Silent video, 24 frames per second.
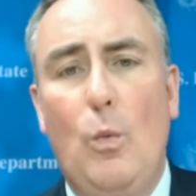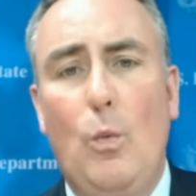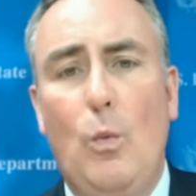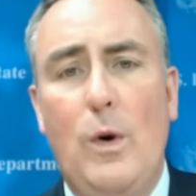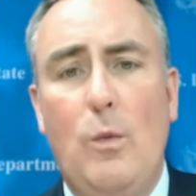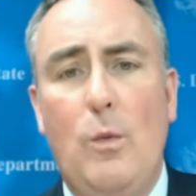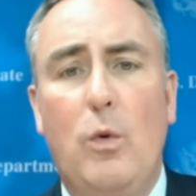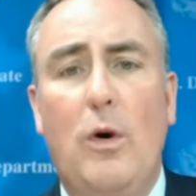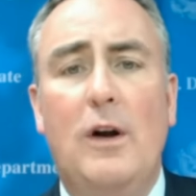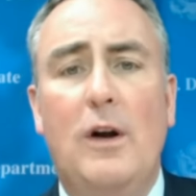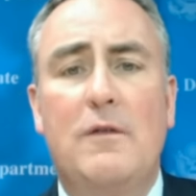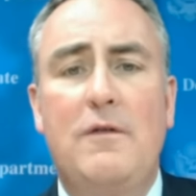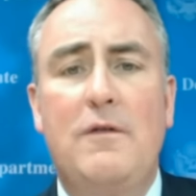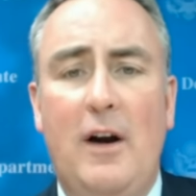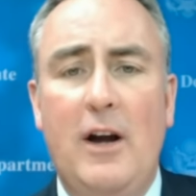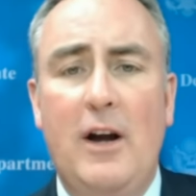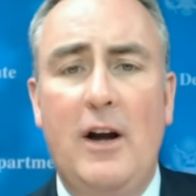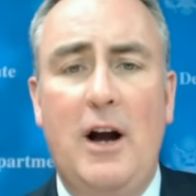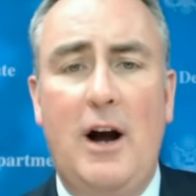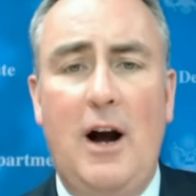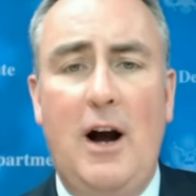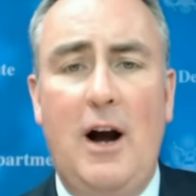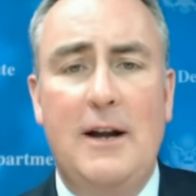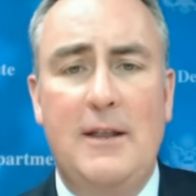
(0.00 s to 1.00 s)
We worked
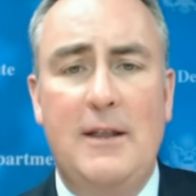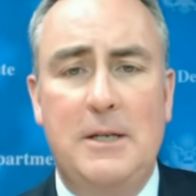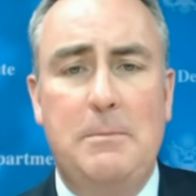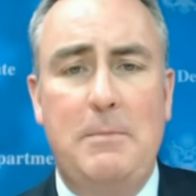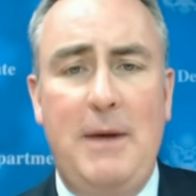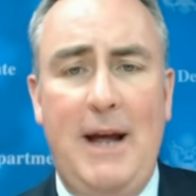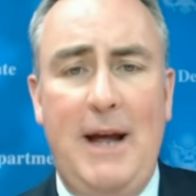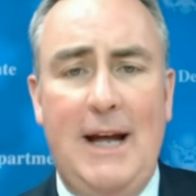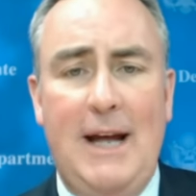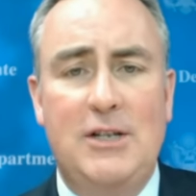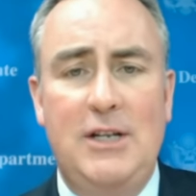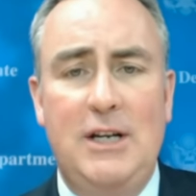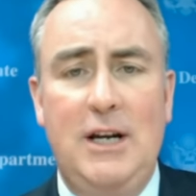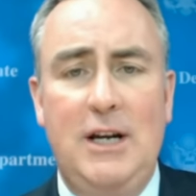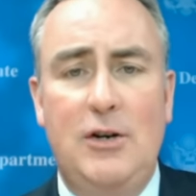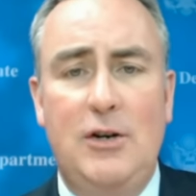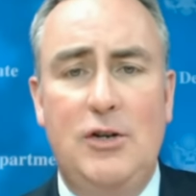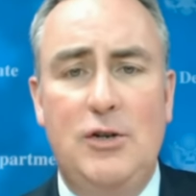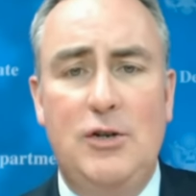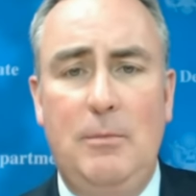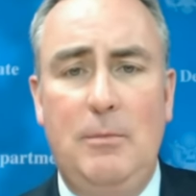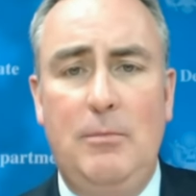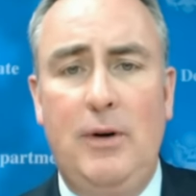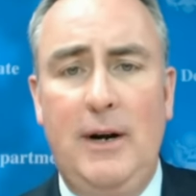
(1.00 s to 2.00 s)
very hard this past year
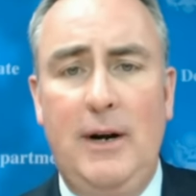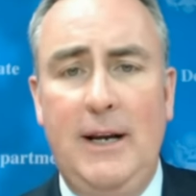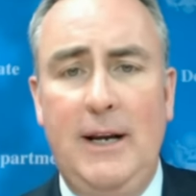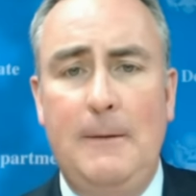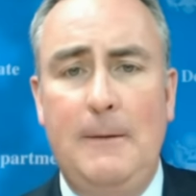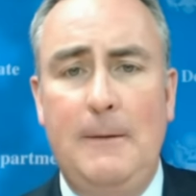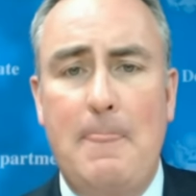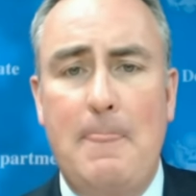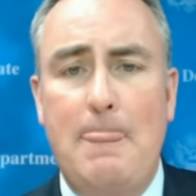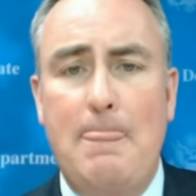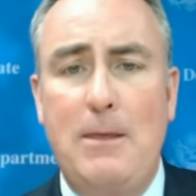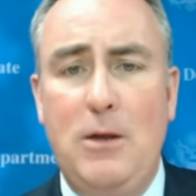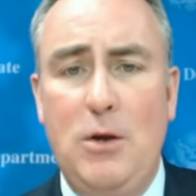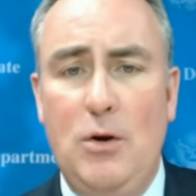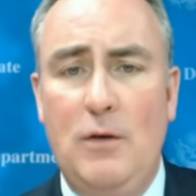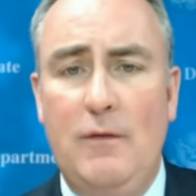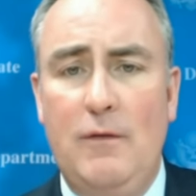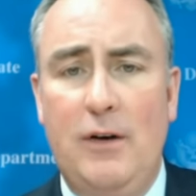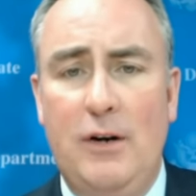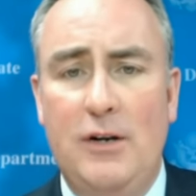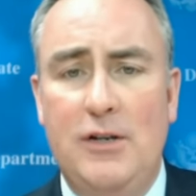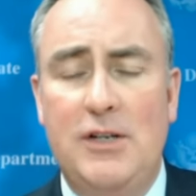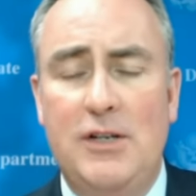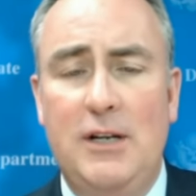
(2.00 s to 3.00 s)
to bring
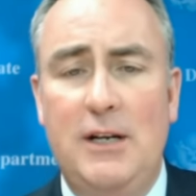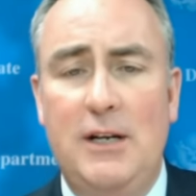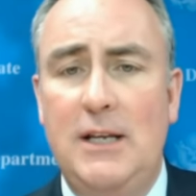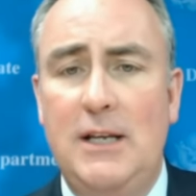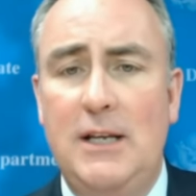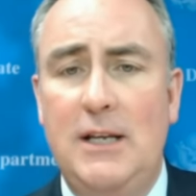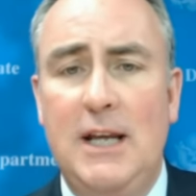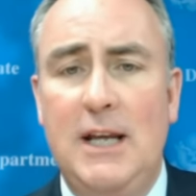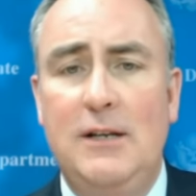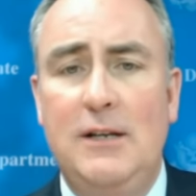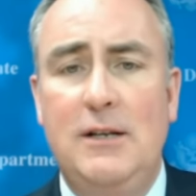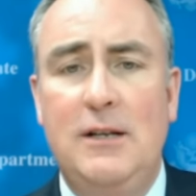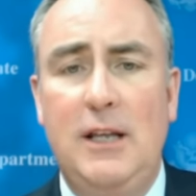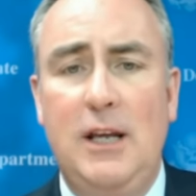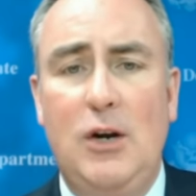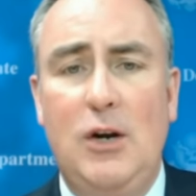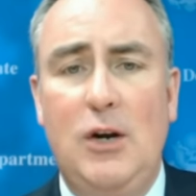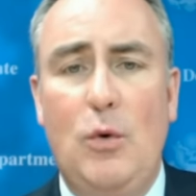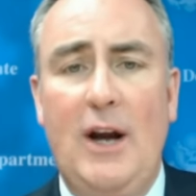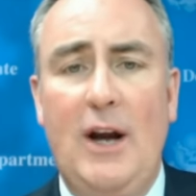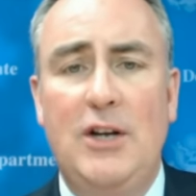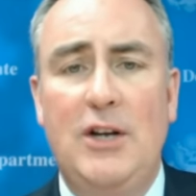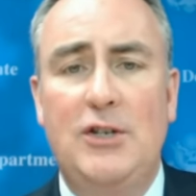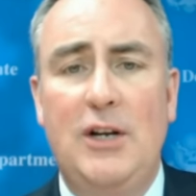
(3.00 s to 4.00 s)
universities into the
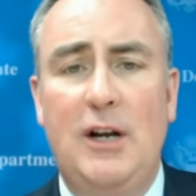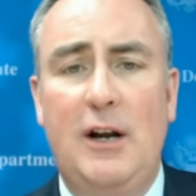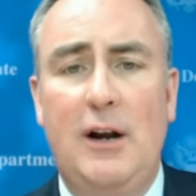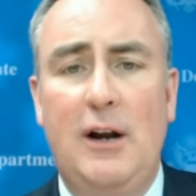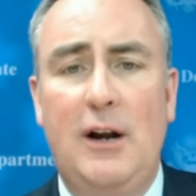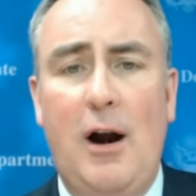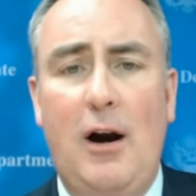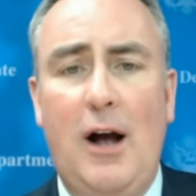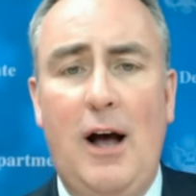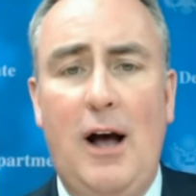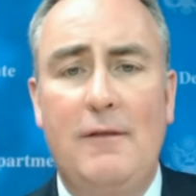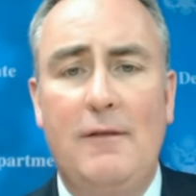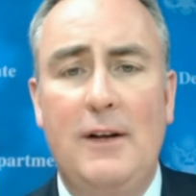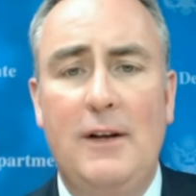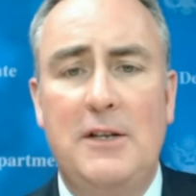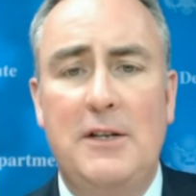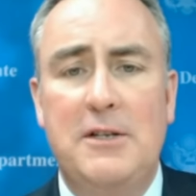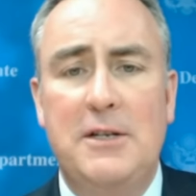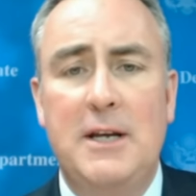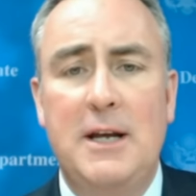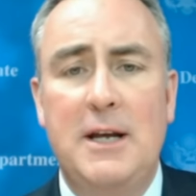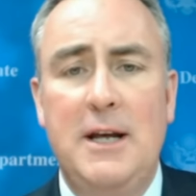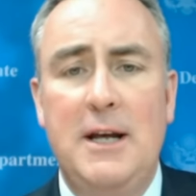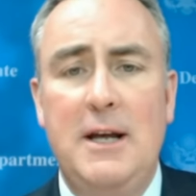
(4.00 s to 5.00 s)
equation in our
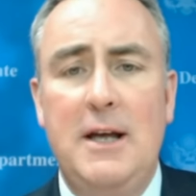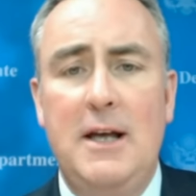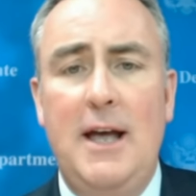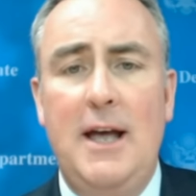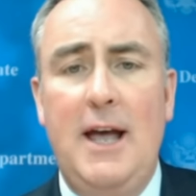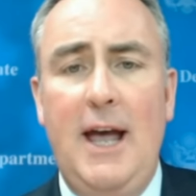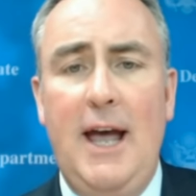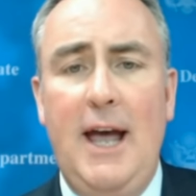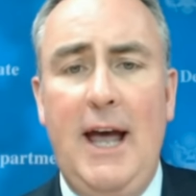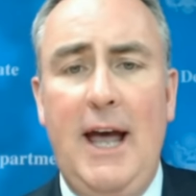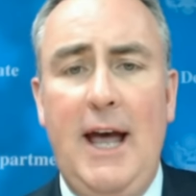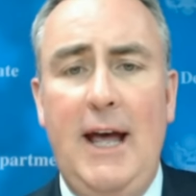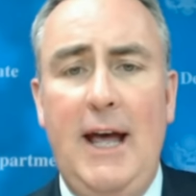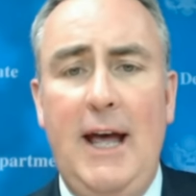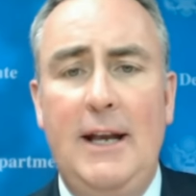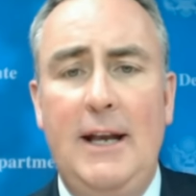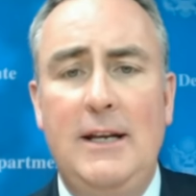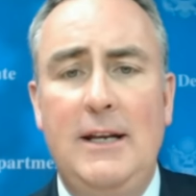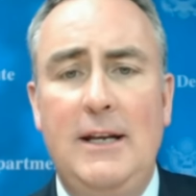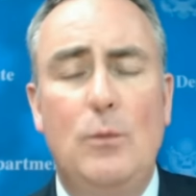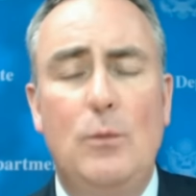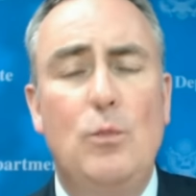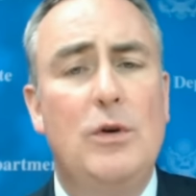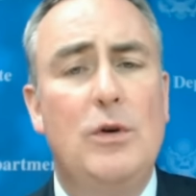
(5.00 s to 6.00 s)
office,
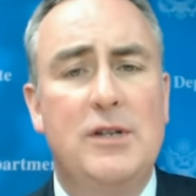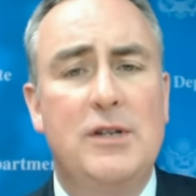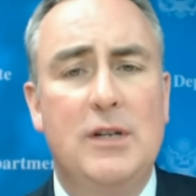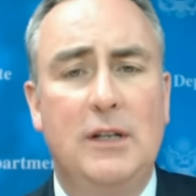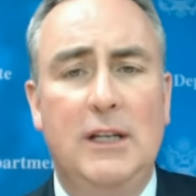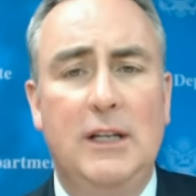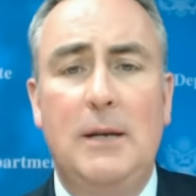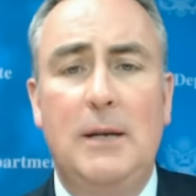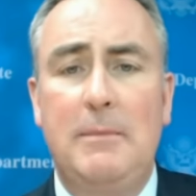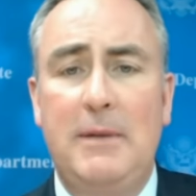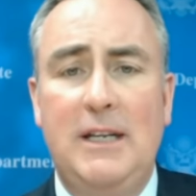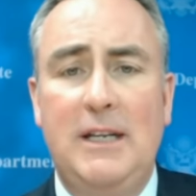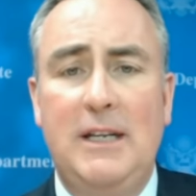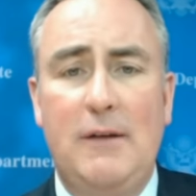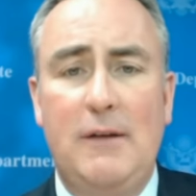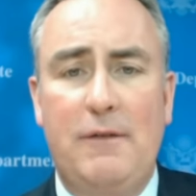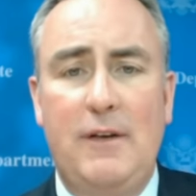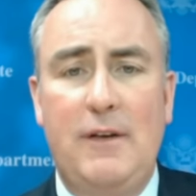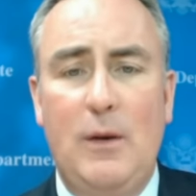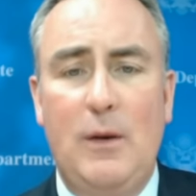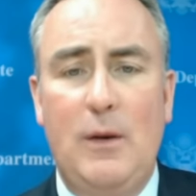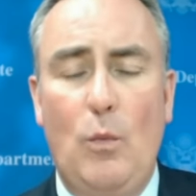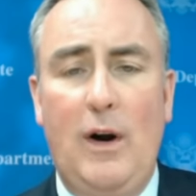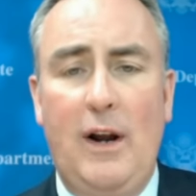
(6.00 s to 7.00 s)
and it was a little bit
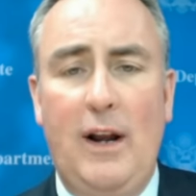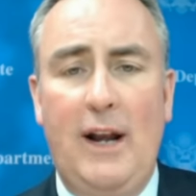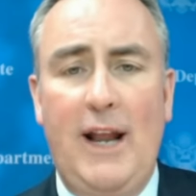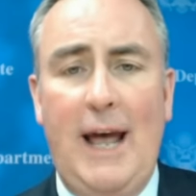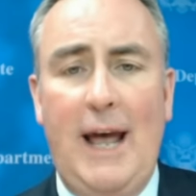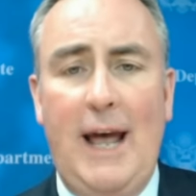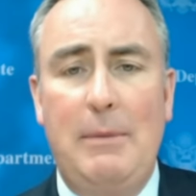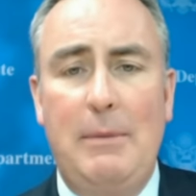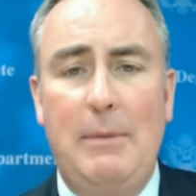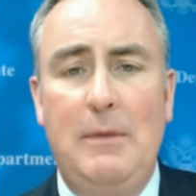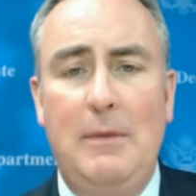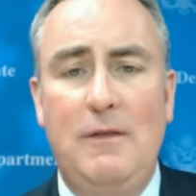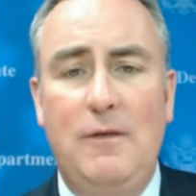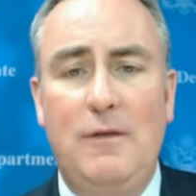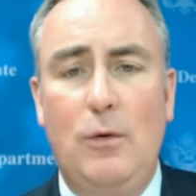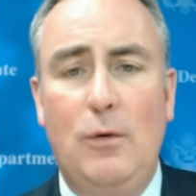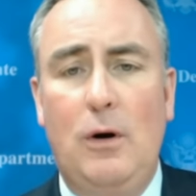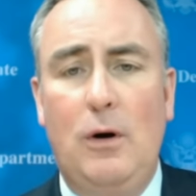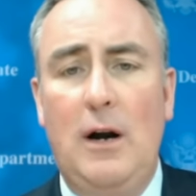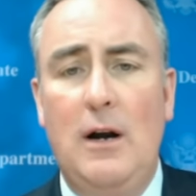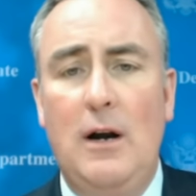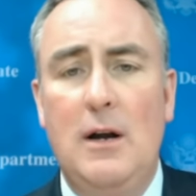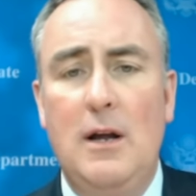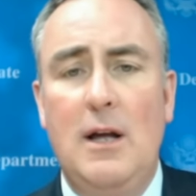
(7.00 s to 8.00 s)
different than what had happened
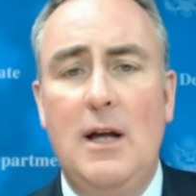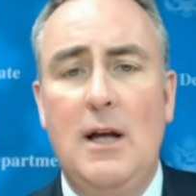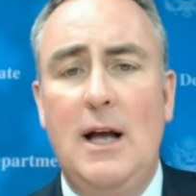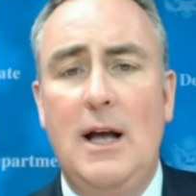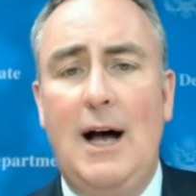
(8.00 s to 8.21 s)
before.